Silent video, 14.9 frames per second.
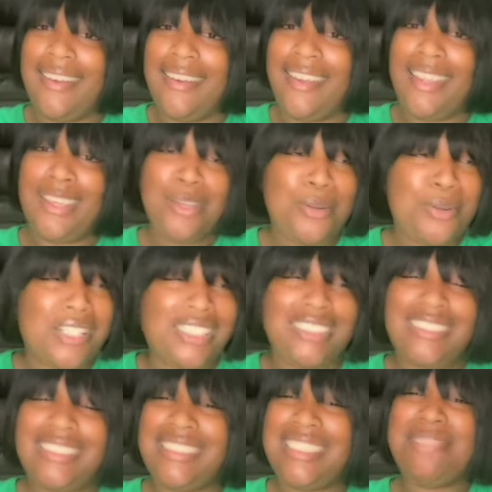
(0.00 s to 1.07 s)
Any
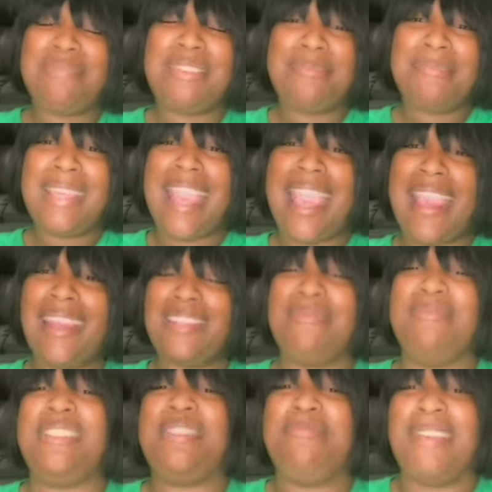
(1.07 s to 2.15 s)
questions, email me at
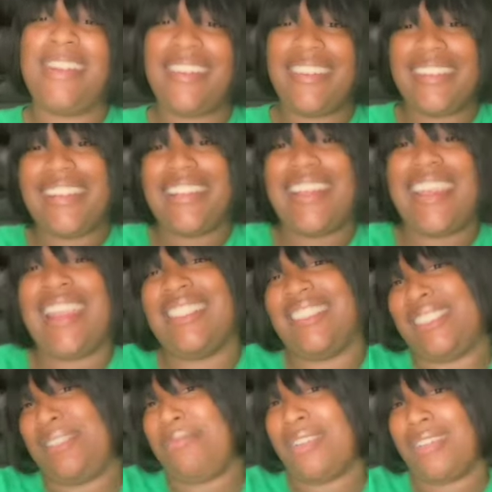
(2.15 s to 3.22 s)

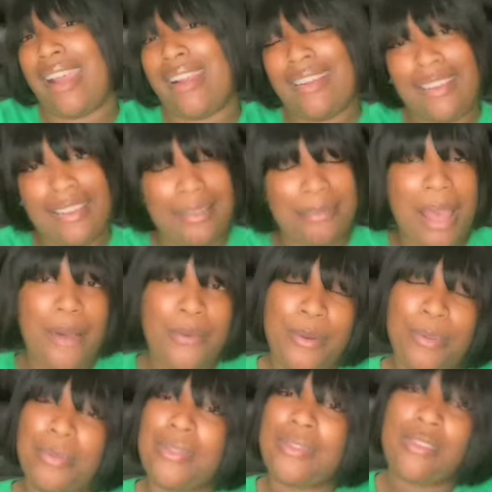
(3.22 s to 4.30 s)
askmissperry@gmail.com. I will
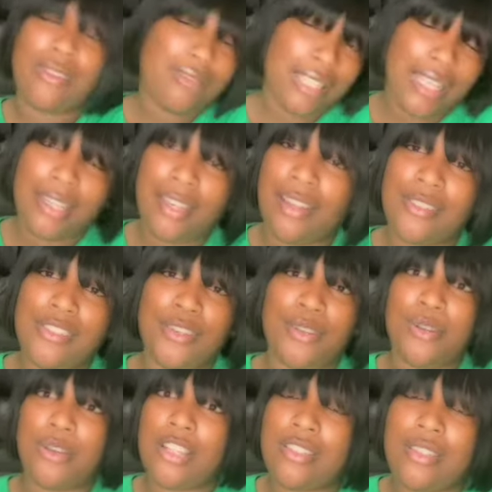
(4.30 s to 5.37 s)
be so glad to answer your
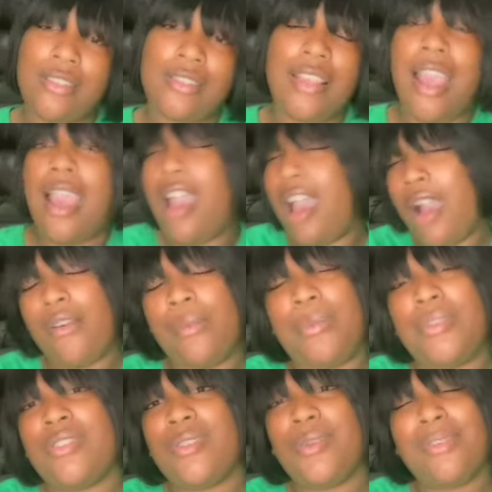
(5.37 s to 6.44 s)
questions. I would
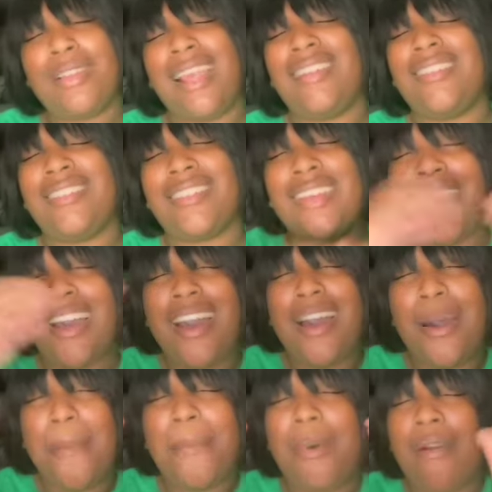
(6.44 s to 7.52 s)
be so glad to
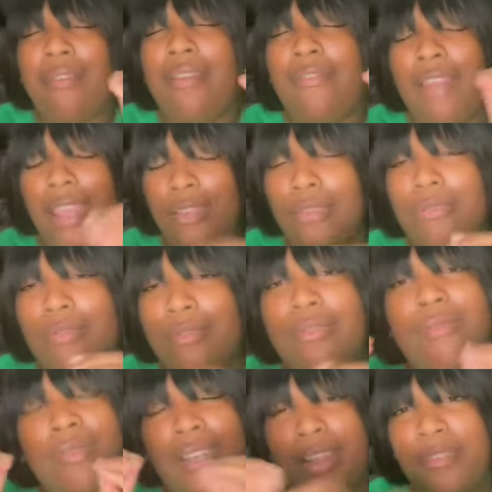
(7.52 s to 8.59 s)
motivate you through
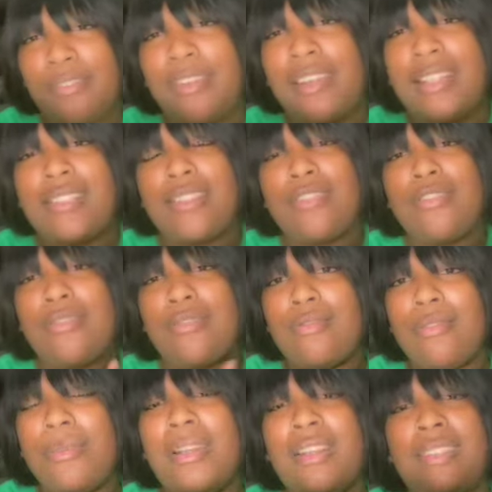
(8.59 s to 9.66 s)
whatever it is that you're
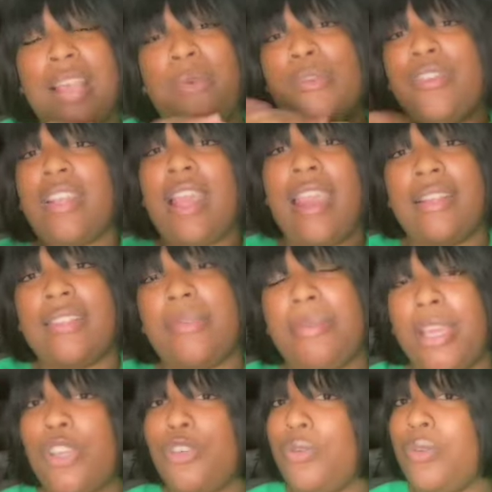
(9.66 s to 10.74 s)
doing, because I wish I had
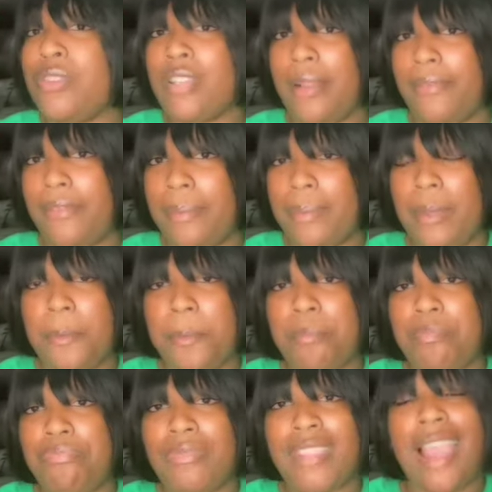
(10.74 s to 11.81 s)
somebody to do the same for me.
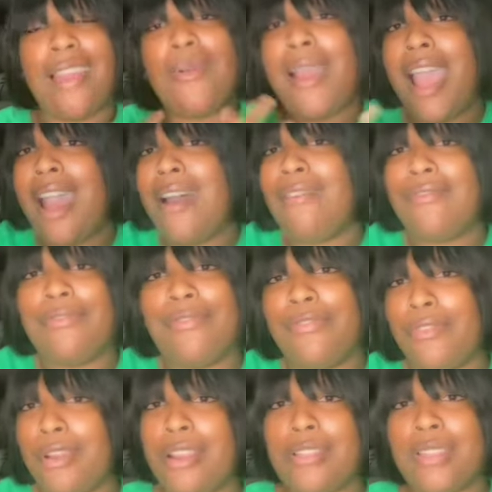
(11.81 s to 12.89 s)
I don't have
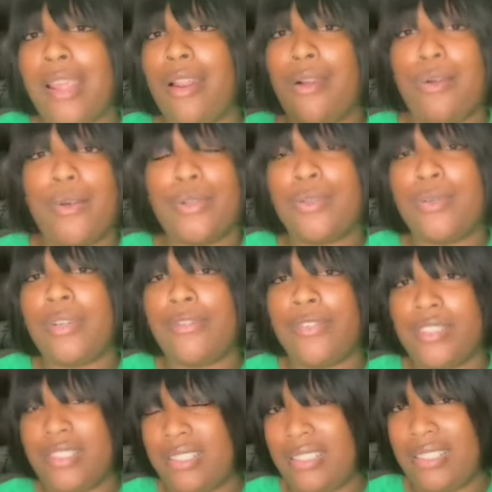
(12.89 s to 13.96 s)
friends that are going through
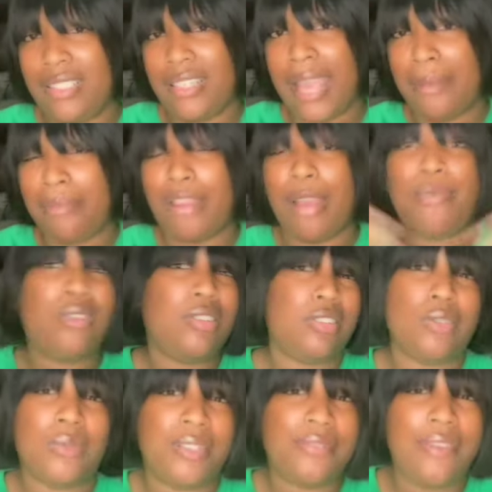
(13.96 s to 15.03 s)
infertility like me. I'm only
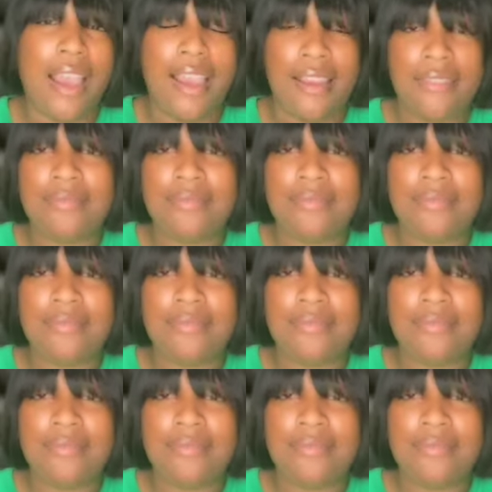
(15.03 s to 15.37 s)
25.